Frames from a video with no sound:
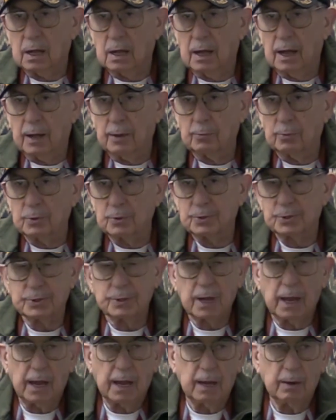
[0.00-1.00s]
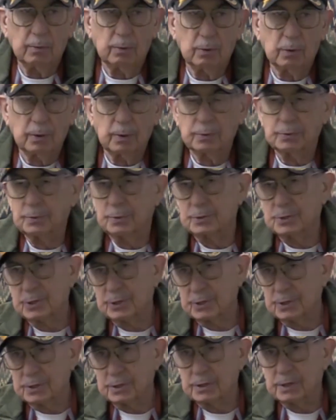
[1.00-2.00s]
I was able to
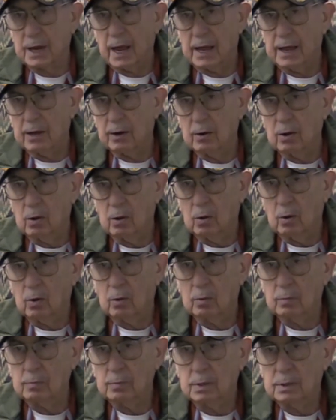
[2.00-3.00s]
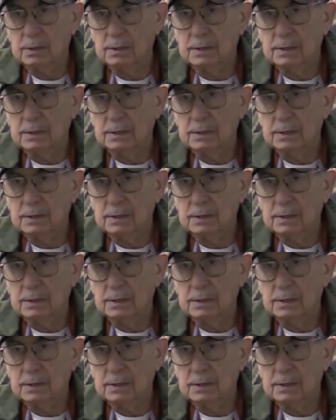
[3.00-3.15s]
stay at home,